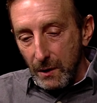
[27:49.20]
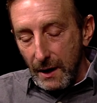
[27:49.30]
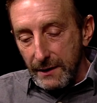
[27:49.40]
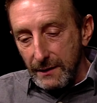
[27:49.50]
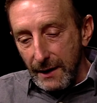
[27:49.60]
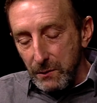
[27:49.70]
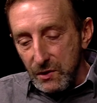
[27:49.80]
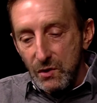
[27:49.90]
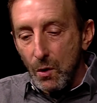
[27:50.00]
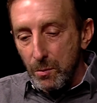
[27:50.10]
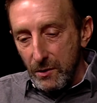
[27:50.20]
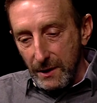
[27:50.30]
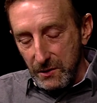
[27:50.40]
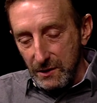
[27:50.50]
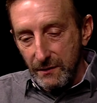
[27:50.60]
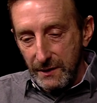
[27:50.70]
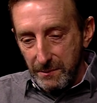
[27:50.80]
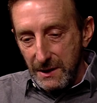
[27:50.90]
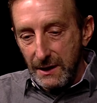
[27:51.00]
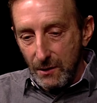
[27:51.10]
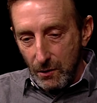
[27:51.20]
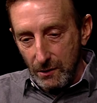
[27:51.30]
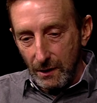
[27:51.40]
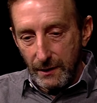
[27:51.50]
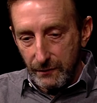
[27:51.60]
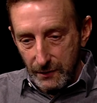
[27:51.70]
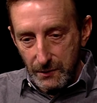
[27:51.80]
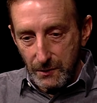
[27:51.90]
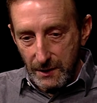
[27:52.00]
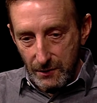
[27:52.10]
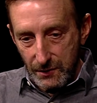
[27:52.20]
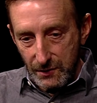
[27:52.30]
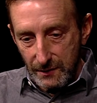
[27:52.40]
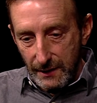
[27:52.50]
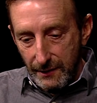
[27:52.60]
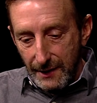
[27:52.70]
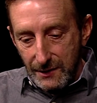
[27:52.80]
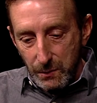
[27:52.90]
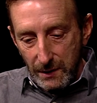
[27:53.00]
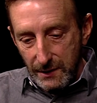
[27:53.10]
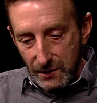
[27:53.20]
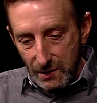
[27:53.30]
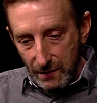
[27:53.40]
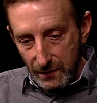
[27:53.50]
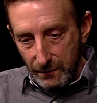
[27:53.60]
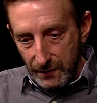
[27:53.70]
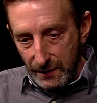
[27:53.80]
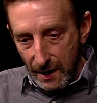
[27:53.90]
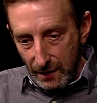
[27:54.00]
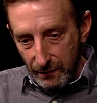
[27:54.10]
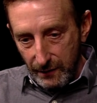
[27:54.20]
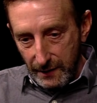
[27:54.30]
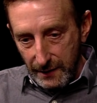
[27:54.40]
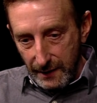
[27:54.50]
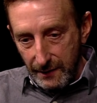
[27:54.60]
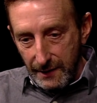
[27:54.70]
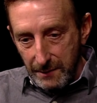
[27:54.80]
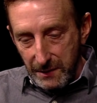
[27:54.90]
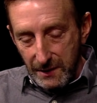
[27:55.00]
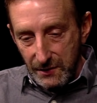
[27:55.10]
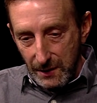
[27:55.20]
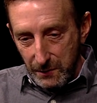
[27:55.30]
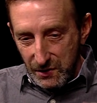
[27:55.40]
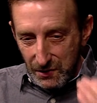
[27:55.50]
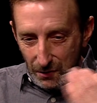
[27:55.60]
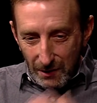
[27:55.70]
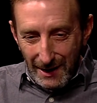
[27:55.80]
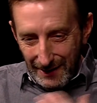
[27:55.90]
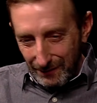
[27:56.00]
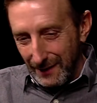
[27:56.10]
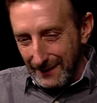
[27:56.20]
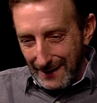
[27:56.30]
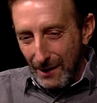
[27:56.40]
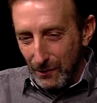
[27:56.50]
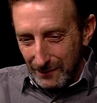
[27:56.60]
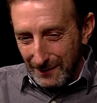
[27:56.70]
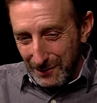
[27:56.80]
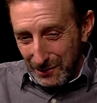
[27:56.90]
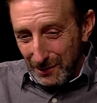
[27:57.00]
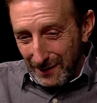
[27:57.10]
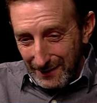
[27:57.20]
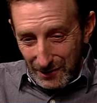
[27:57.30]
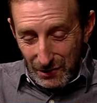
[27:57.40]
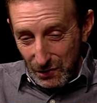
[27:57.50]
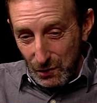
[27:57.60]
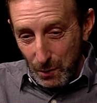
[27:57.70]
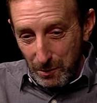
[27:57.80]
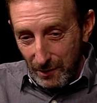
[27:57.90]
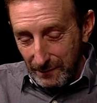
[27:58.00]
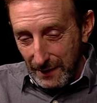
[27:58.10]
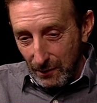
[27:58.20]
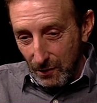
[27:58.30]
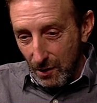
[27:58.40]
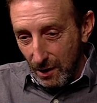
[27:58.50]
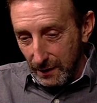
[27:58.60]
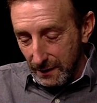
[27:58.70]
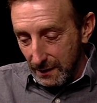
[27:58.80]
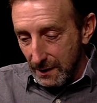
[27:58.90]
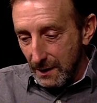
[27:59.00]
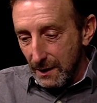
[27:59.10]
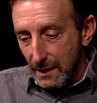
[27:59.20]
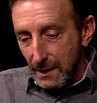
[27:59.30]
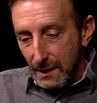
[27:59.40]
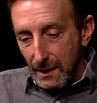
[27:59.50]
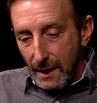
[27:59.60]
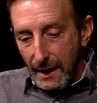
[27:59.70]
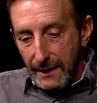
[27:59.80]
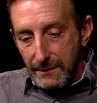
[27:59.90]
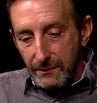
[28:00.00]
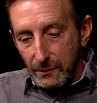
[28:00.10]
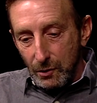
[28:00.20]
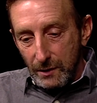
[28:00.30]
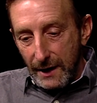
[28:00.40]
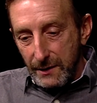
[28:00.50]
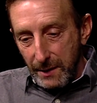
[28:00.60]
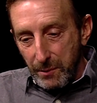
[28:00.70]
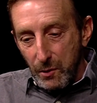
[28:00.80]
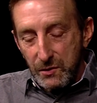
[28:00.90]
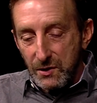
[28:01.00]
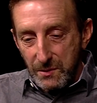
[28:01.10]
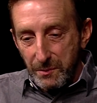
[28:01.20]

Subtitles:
I was sober and I was living a mediocre life for 2 years, and that's when I discovered photography. And then because I was still kind of like still like just a sober alcoholic, I posted some